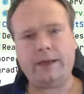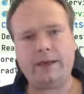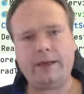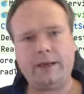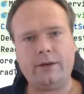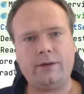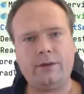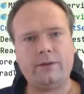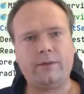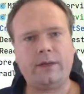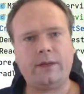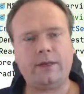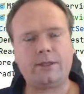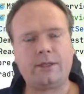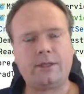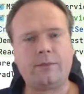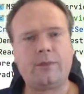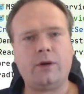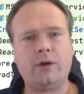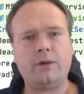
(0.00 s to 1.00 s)
And then when at
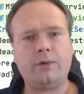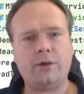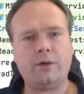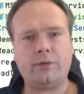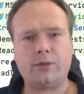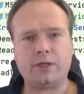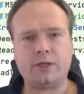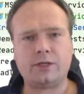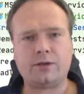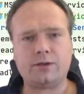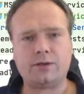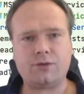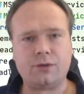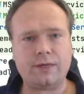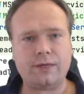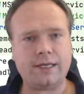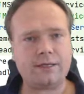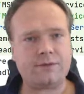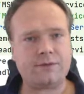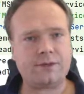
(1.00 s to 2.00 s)
some point when you press
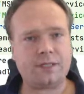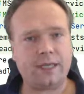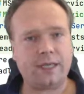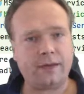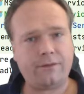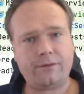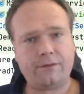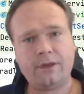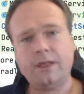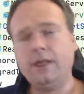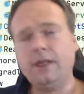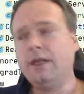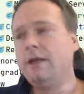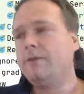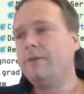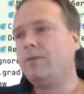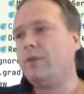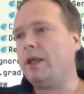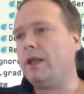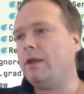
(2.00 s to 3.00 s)
Control S for save,
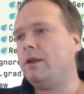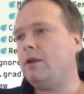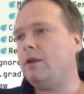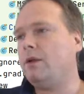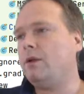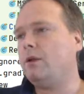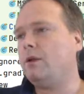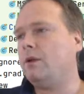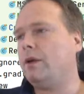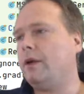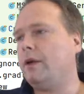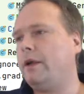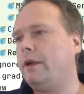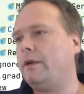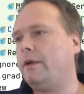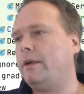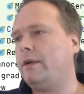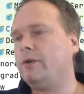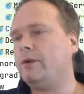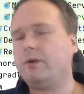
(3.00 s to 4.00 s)
then you
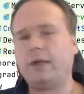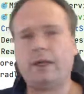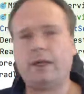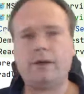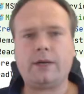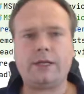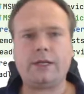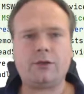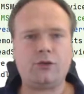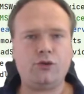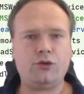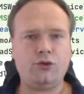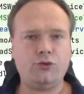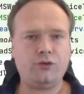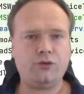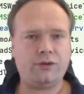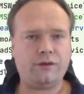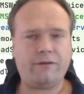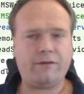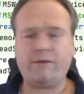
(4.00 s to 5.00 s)
get to
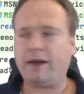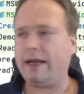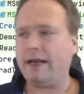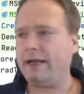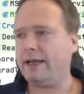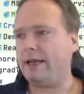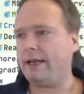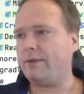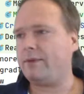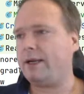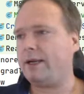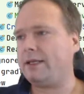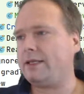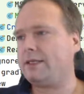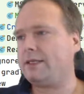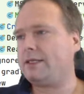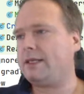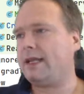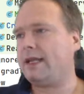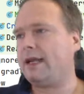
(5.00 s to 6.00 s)
choose the file name, right?
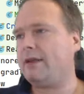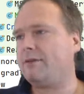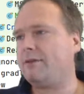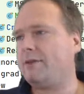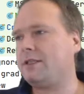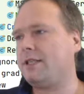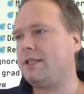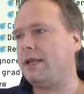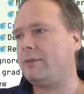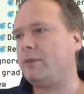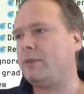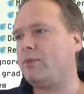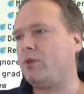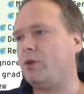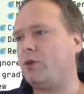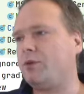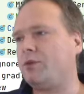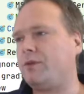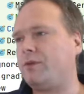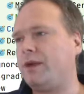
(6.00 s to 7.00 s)
It's a kind of the same
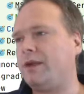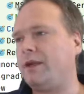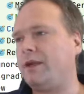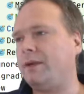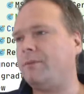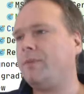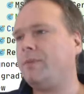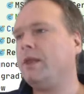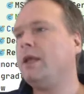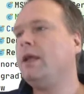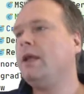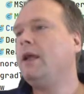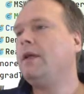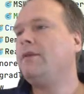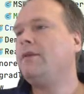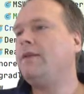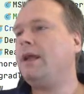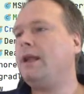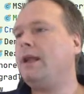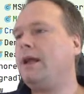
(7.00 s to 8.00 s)
approach right here.
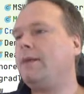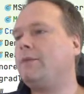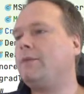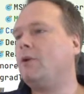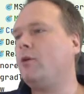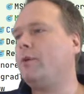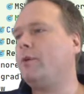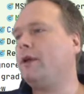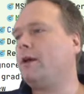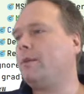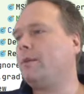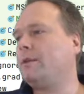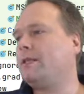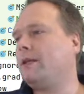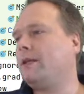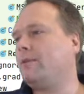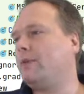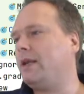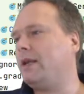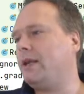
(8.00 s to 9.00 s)
Then I'm opening up a
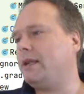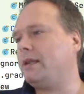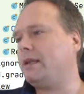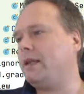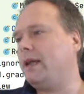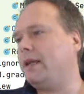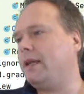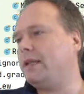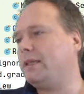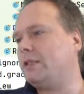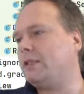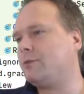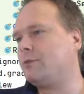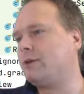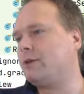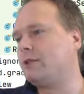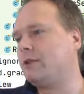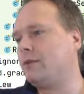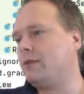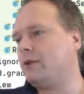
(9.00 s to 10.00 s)
template, and this is
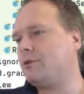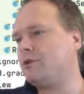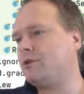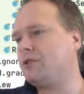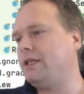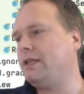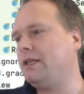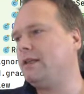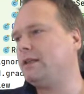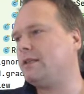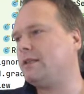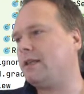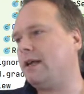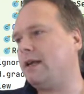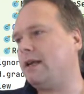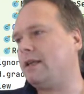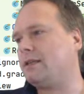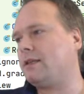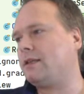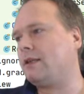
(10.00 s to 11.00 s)
because I want to steal the
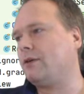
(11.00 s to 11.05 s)
styles.